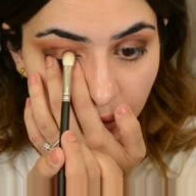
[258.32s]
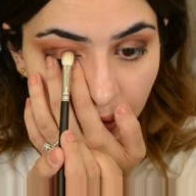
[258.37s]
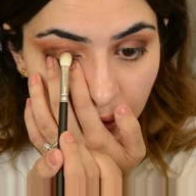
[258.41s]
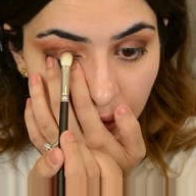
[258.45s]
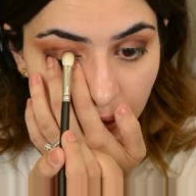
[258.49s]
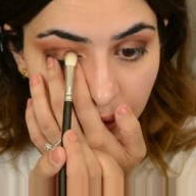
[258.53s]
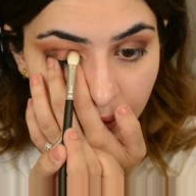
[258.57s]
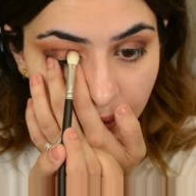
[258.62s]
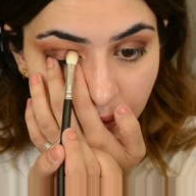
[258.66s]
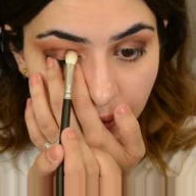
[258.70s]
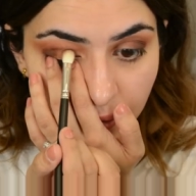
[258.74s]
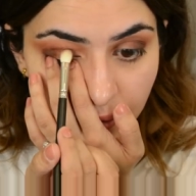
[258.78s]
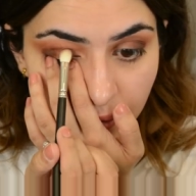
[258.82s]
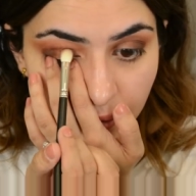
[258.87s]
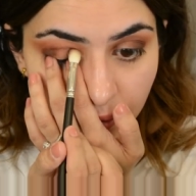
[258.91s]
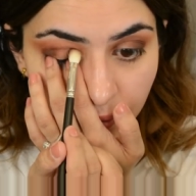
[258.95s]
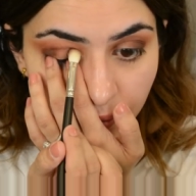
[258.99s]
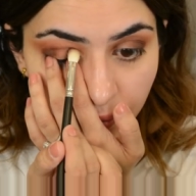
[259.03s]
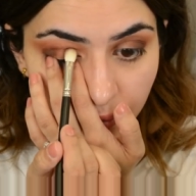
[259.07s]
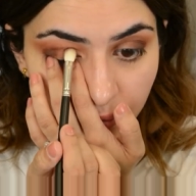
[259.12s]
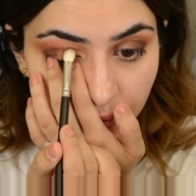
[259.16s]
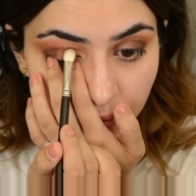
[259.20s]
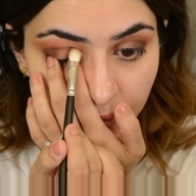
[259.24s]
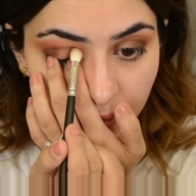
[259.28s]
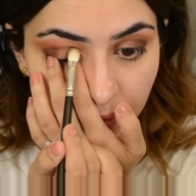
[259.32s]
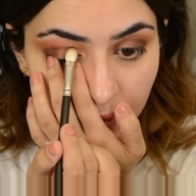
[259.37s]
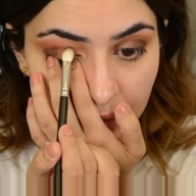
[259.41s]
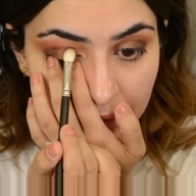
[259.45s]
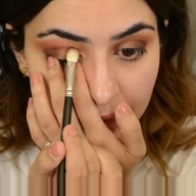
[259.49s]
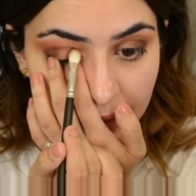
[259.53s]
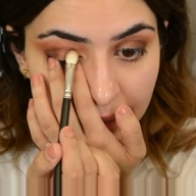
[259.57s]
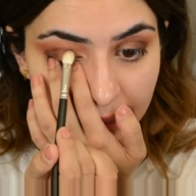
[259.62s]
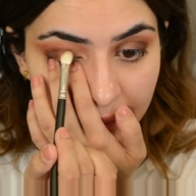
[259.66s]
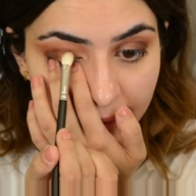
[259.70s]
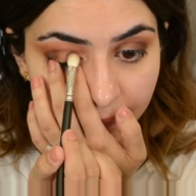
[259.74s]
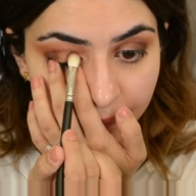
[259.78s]
and just do
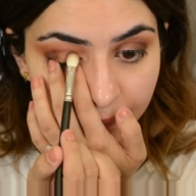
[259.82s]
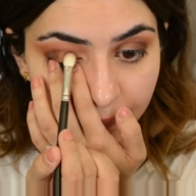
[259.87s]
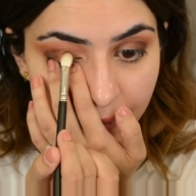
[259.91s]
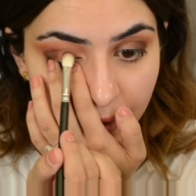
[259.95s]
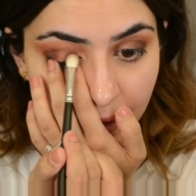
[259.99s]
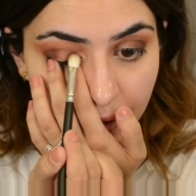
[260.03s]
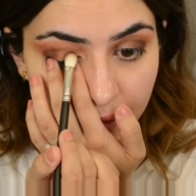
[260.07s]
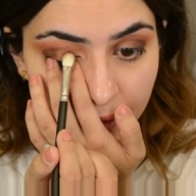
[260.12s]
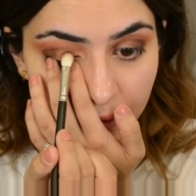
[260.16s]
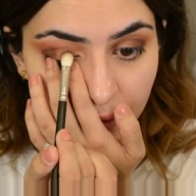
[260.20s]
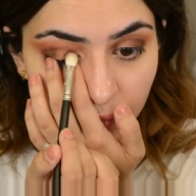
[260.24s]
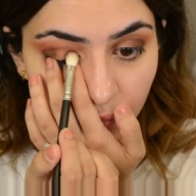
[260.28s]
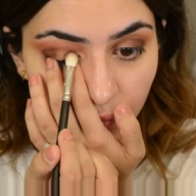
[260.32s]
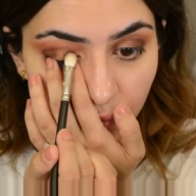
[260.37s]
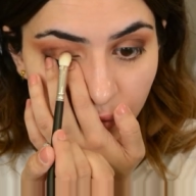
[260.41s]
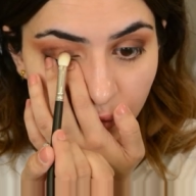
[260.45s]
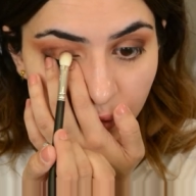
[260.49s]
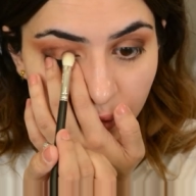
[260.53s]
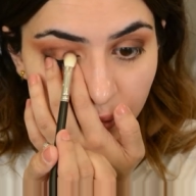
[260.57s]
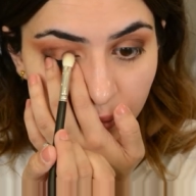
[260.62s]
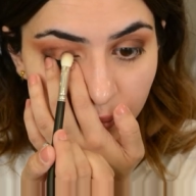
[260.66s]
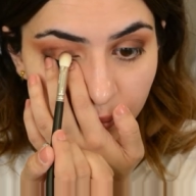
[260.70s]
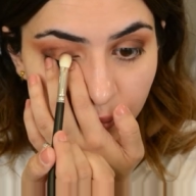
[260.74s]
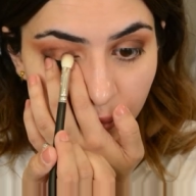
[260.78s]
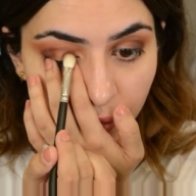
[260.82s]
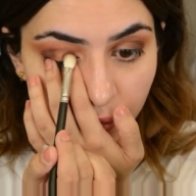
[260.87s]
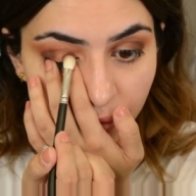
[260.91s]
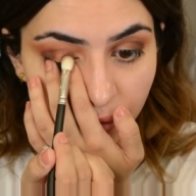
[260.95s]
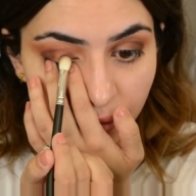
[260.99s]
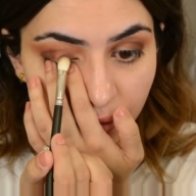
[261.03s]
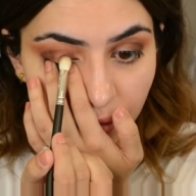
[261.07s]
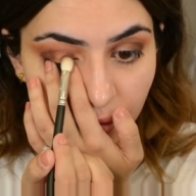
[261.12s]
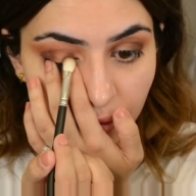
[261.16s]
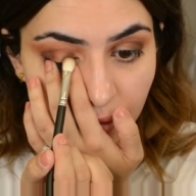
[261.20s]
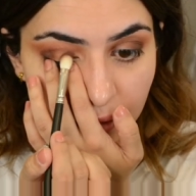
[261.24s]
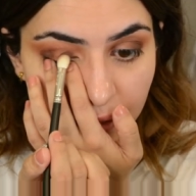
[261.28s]
slight back and forth
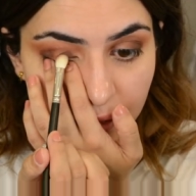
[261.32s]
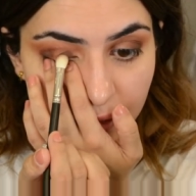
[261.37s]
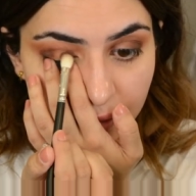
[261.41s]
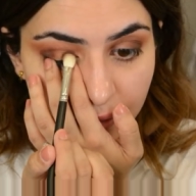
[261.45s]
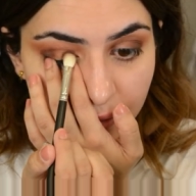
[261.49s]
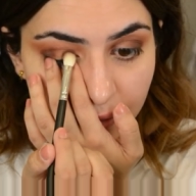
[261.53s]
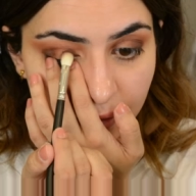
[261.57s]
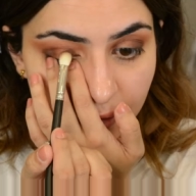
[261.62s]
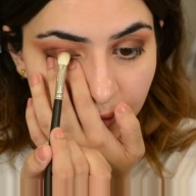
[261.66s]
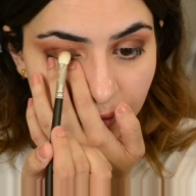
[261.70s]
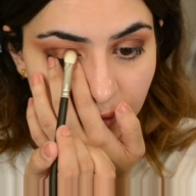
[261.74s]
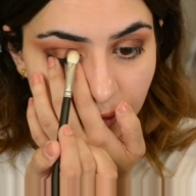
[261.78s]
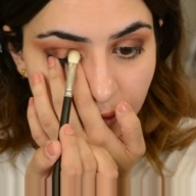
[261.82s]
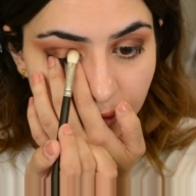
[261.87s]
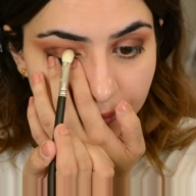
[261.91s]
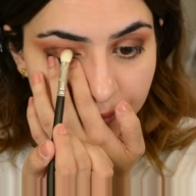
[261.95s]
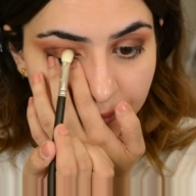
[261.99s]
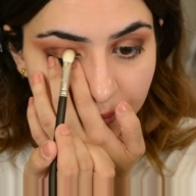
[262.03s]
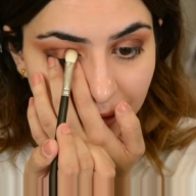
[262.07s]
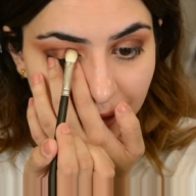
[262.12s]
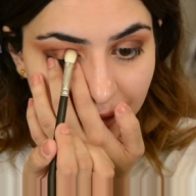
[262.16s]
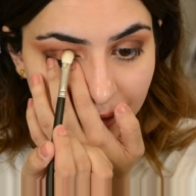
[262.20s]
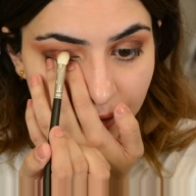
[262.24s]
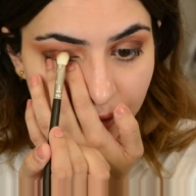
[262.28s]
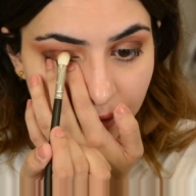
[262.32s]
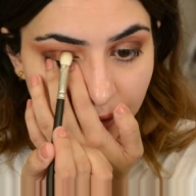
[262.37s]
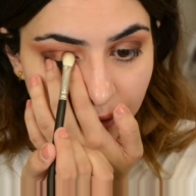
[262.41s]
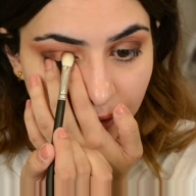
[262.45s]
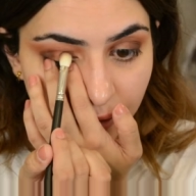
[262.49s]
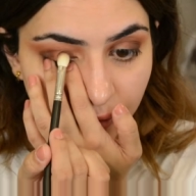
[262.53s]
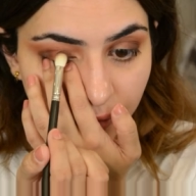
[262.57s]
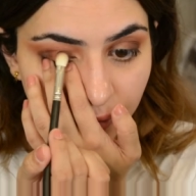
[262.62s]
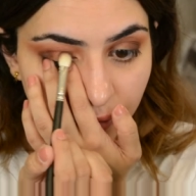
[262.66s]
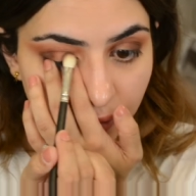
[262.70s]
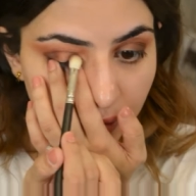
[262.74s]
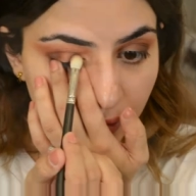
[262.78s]
motions like this to blend it
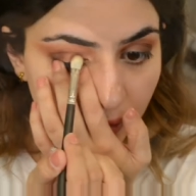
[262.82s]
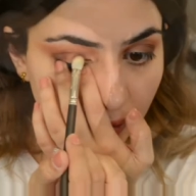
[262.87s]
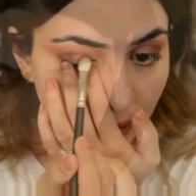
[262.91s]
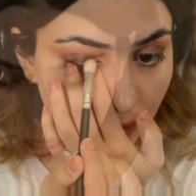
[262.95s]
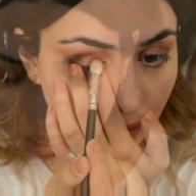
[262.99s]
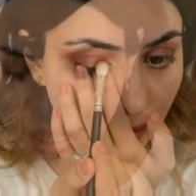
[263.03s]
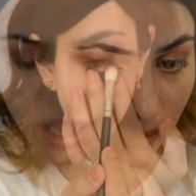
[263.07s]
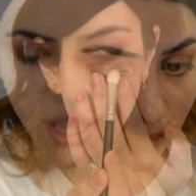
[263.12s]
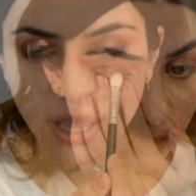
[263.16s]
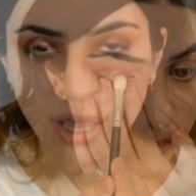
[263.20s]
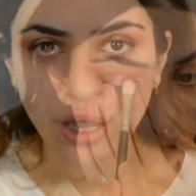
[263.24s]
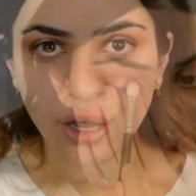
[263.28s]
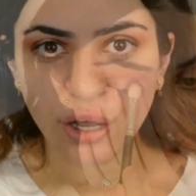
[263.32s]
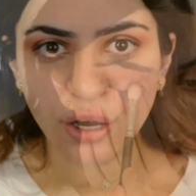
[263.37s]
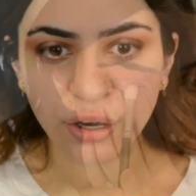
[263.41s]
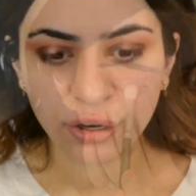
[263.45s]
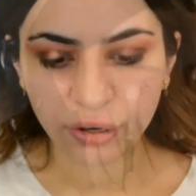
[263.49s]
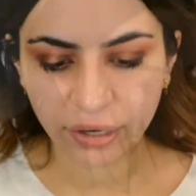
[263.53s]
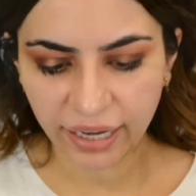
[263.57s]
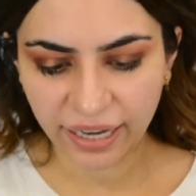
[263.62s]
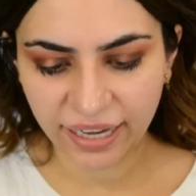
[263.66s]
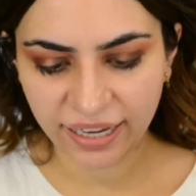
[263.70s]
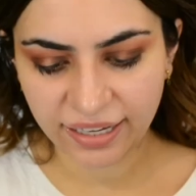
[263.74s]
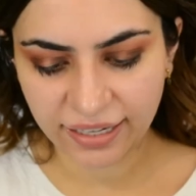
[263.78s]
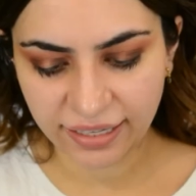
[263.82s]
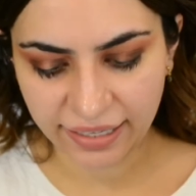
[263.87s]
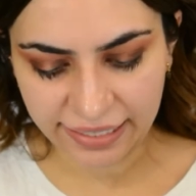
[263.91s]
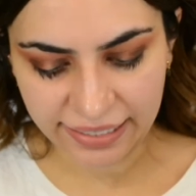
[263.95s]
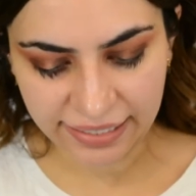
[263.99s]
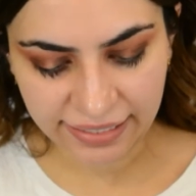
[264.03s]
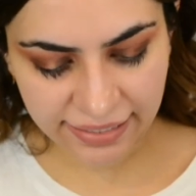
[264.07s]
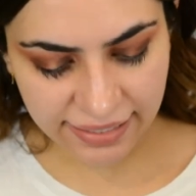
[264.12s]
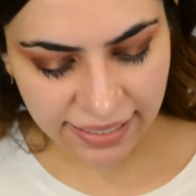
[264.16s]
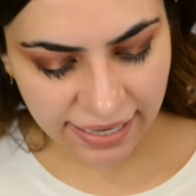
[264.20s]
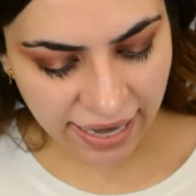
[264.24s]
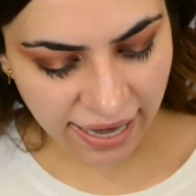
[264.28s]
out. Okay,
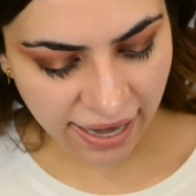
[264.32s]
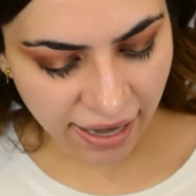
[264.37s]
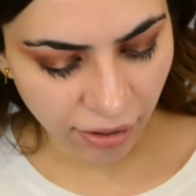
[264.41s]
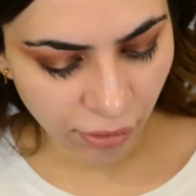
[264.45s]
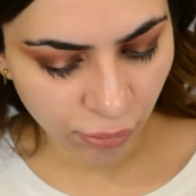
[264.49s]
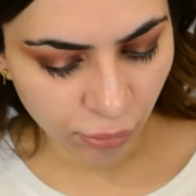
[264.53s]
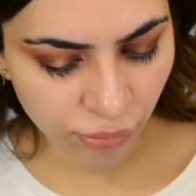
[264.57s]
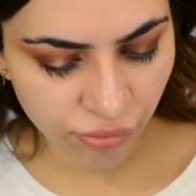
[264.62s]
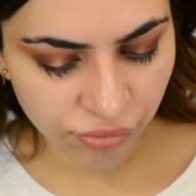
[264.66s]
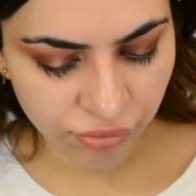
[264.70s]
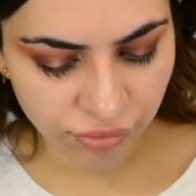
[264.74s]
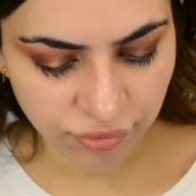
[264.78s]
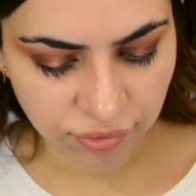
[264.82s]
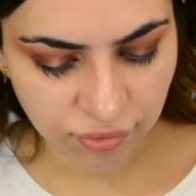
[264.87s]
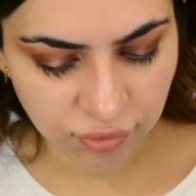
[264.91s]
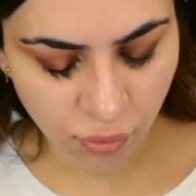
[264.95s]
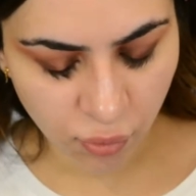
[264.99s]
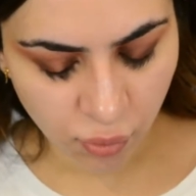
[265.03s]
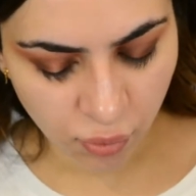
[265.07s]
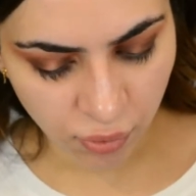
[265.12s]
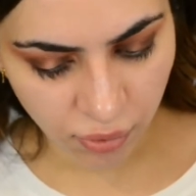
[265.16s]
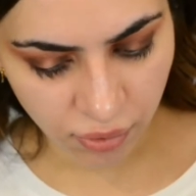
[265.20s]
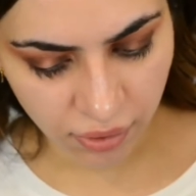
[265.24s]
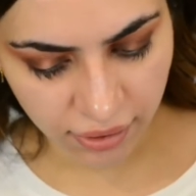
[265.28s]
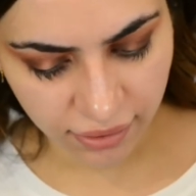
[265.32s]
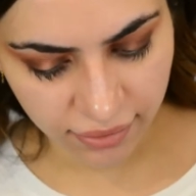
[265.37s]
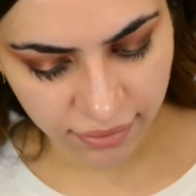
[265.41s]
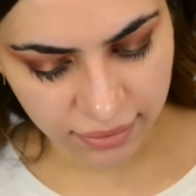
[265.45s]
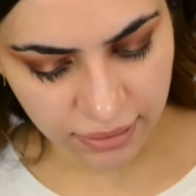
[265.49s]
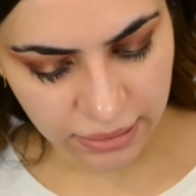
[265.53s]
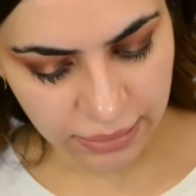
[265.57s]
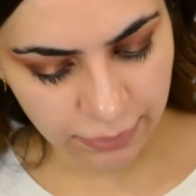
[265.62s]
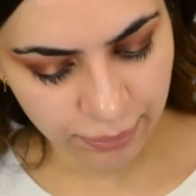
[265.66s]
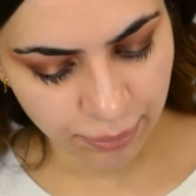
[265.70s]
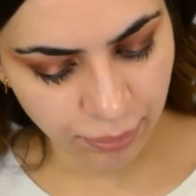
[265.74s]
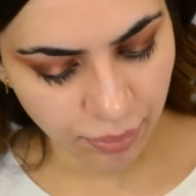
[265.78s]
now for
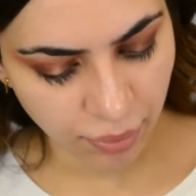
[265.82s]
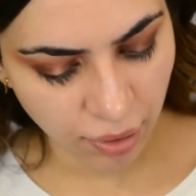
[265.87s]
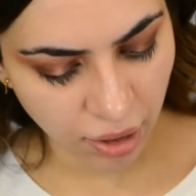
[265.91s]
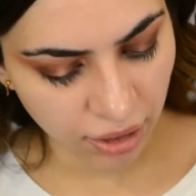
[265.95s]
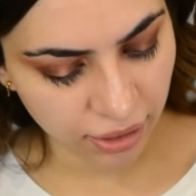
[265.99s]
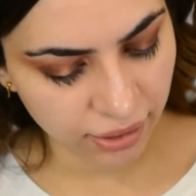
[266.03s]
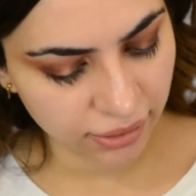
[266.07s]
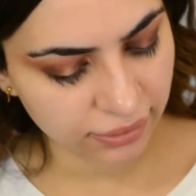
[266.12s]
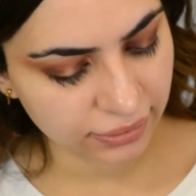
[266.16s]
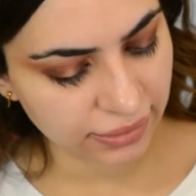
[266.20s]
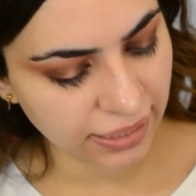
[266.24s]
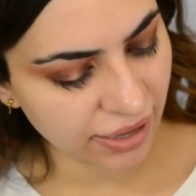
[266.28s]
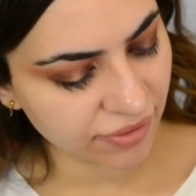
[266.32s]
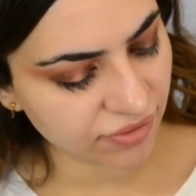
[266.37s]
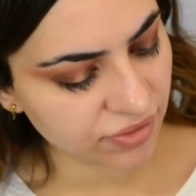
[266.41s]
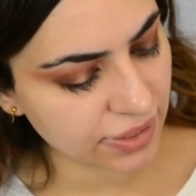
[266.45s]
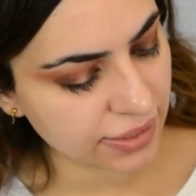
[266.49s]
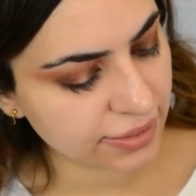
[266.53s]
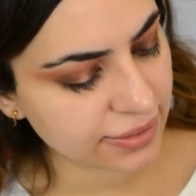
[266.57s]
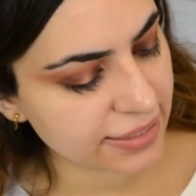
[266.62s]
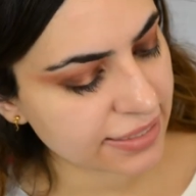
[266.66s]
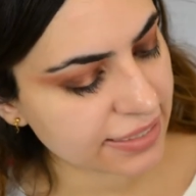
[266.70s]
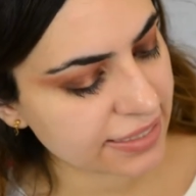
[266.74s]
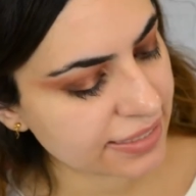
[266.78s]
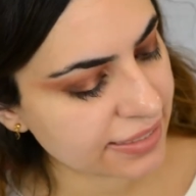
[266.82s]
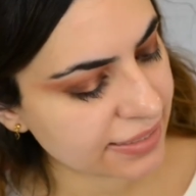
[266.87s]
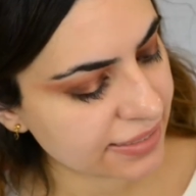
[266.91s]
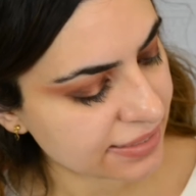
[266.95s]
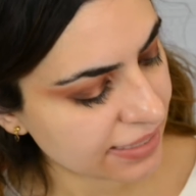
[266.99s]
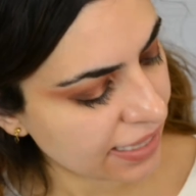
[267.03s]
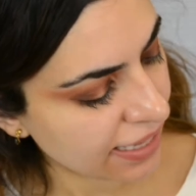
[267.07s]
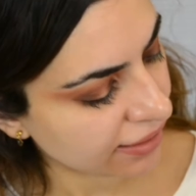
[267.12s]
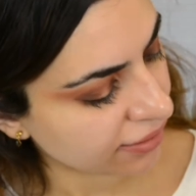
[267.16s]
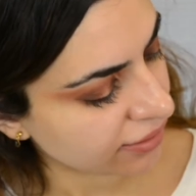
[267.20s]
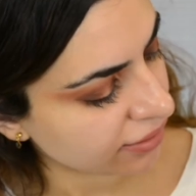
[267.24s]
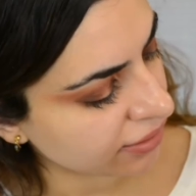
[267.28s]
the part left in the
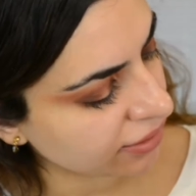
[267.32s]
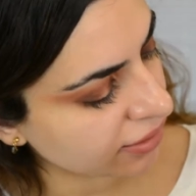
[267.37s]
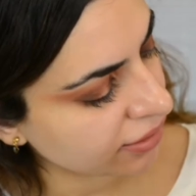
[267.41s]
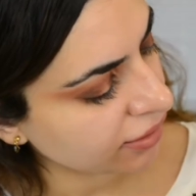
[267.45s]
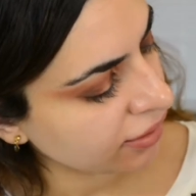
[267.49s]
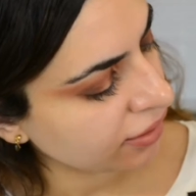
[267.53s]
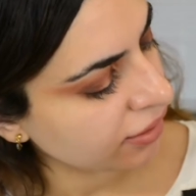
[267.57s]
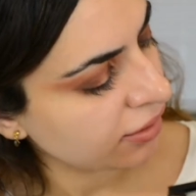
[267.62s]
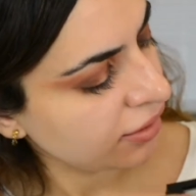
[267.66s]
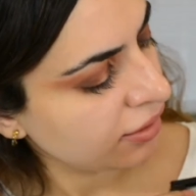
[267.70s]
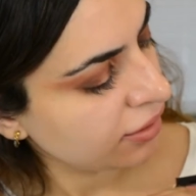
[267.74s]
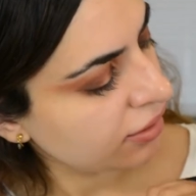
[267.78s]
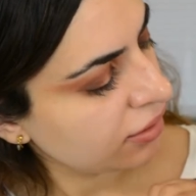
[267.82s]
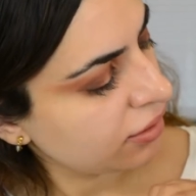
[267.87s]
center.